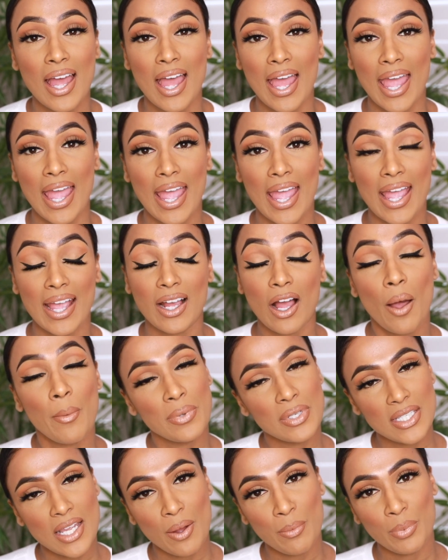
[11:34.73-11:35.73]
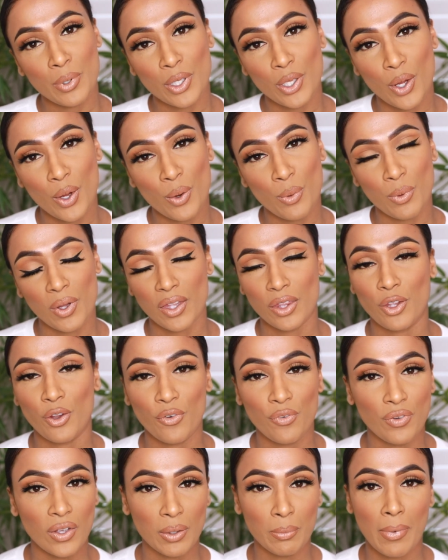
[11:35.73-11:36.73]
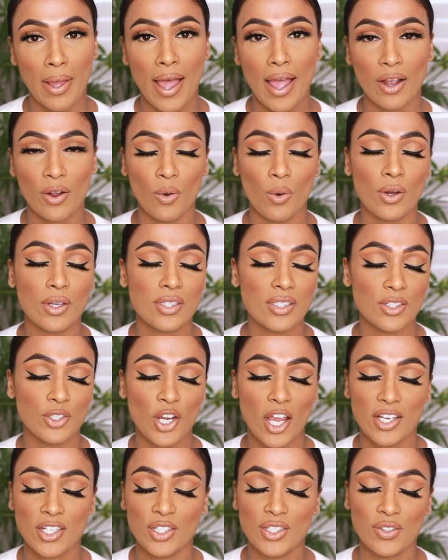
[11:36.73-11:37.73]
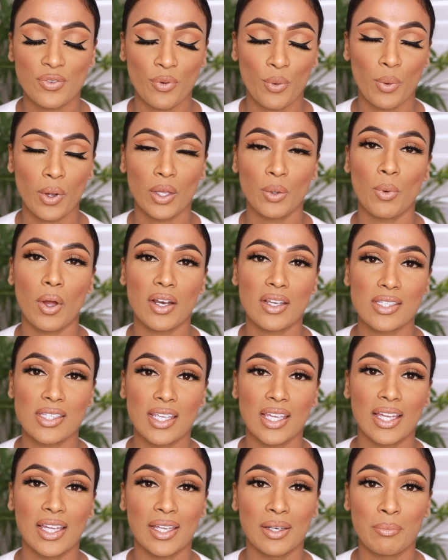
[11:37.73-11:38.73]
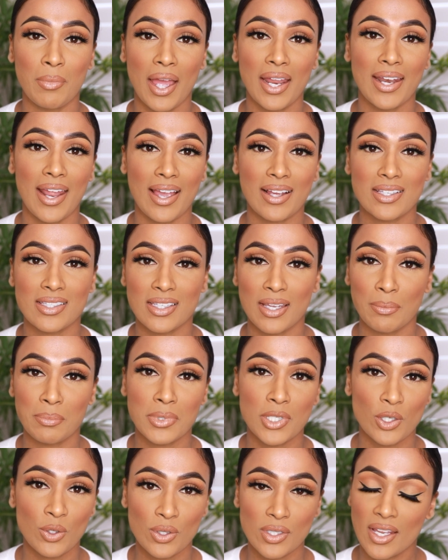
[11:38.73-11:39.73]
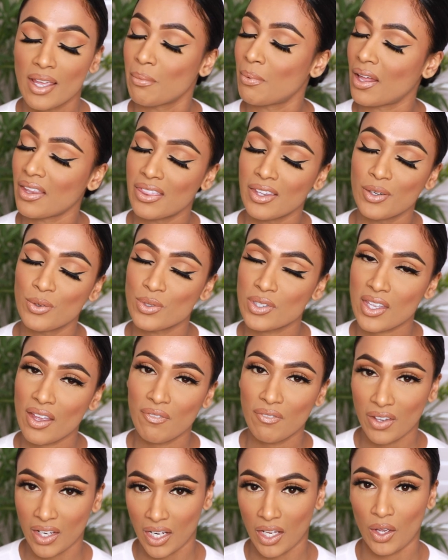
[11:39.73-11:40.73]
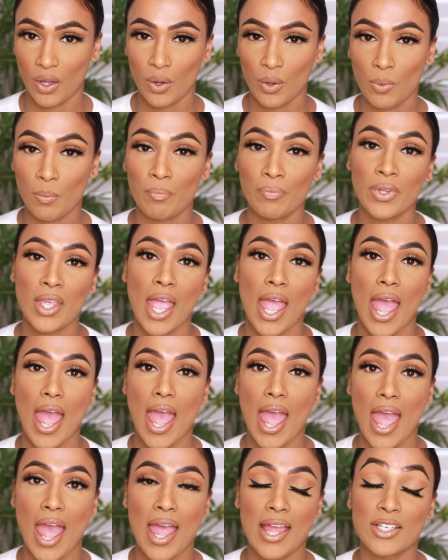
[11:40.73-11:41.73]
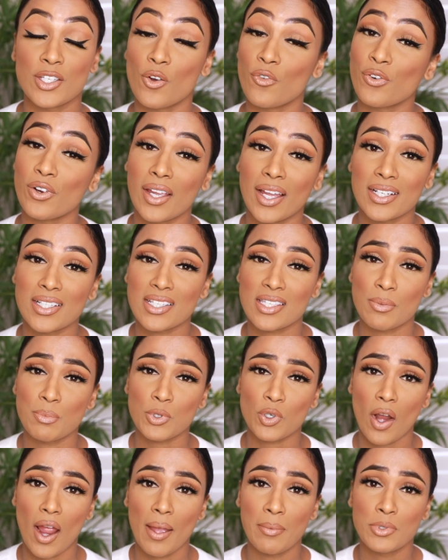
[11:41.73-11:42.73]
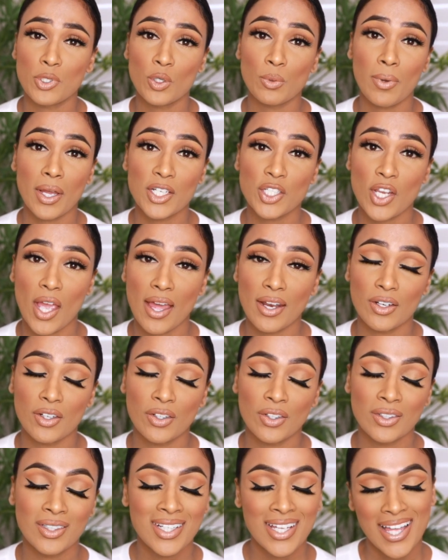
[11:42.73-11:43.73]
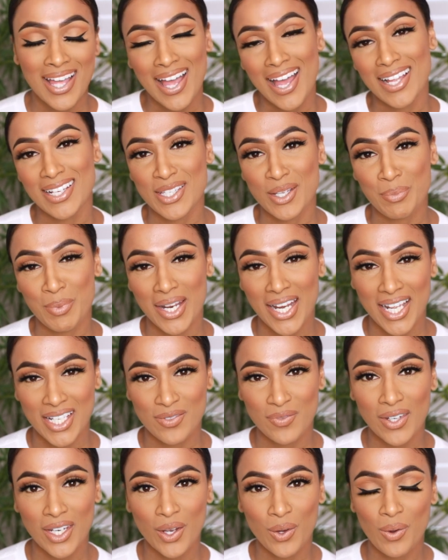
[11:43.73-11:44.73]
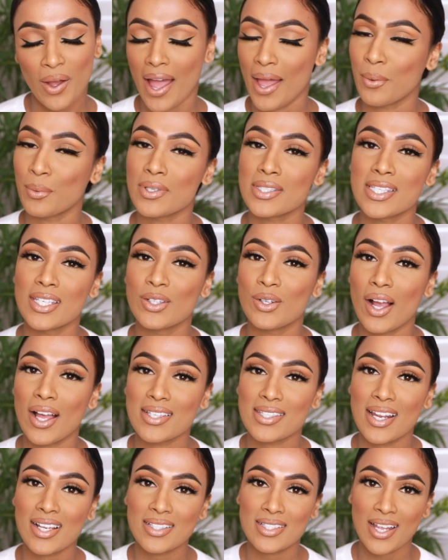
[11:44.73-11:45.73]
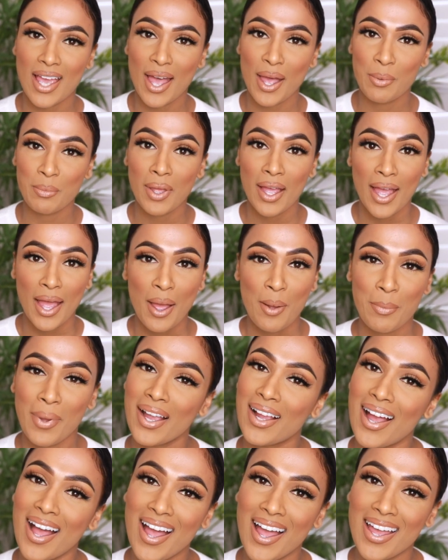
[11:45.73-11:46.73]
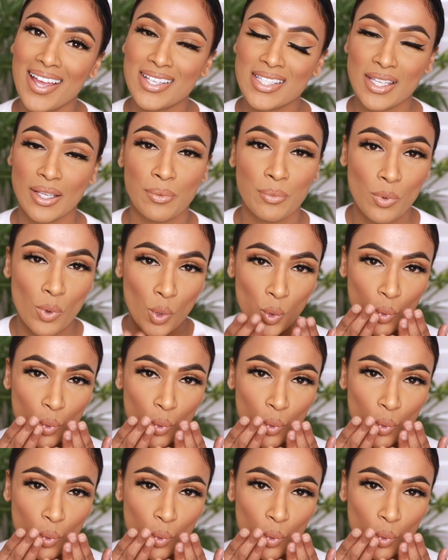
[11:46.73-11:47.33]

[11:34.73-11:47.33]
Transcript: a comment down below with your feedback or suggestions for what you want to see in my next Tip Tuesday by Thanuska video. And don't forget to subscribe to my channel. Until my next video, I will see you guys next time. Bye guys!